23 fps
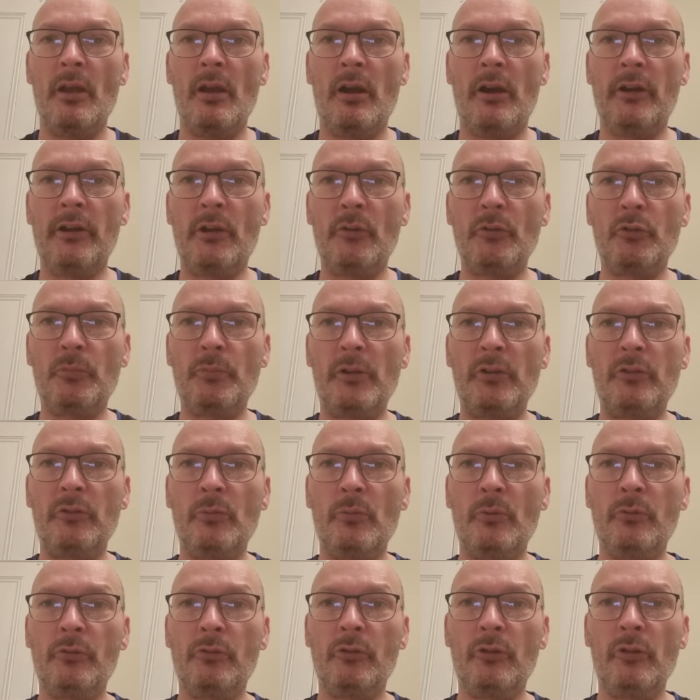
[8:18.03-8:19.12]
And I will speak to you
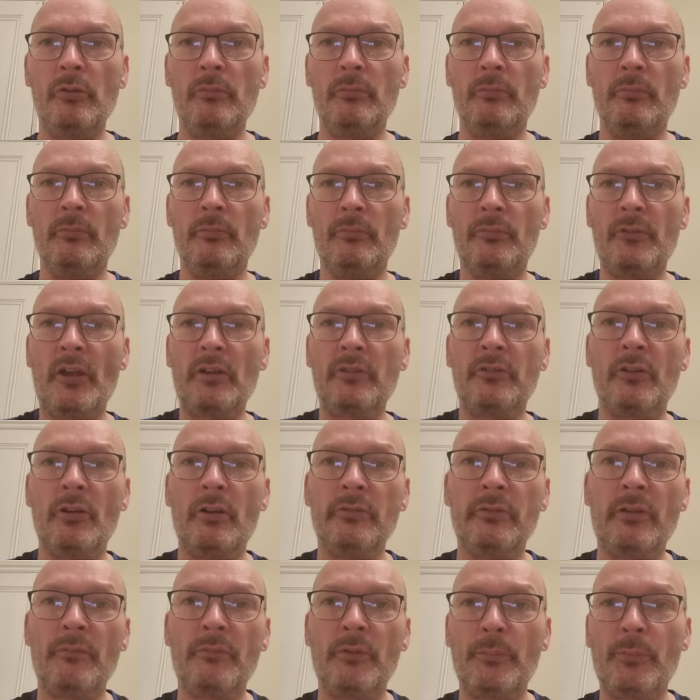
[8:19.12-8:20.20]
all soon. Thanks a
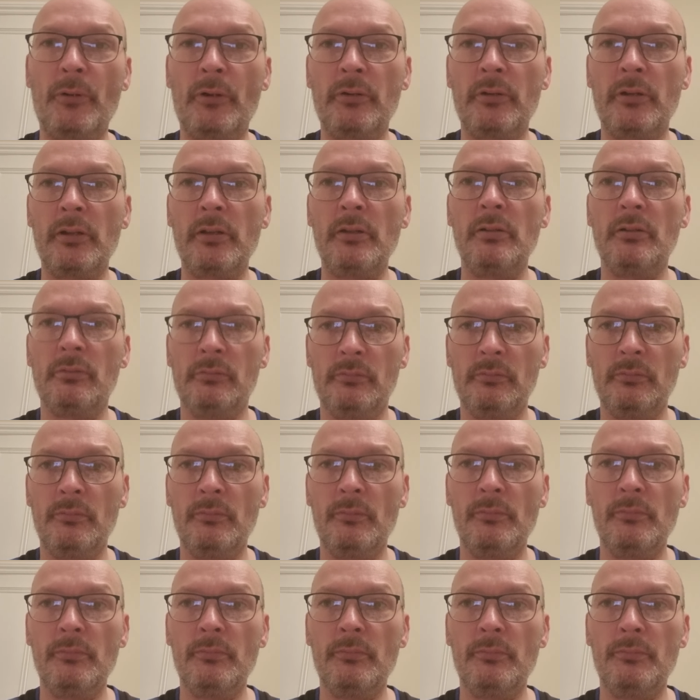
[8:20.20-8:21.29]
lot, everybody.
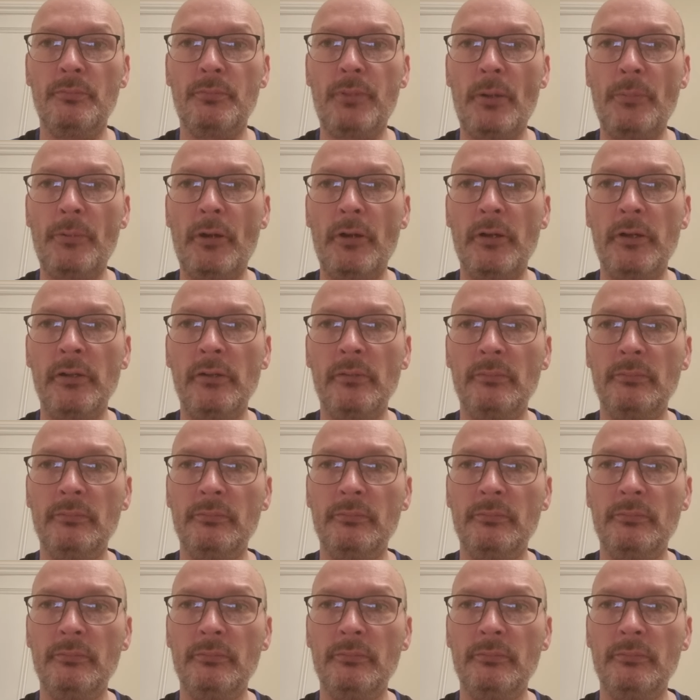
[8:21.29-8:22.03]
Bye-bye.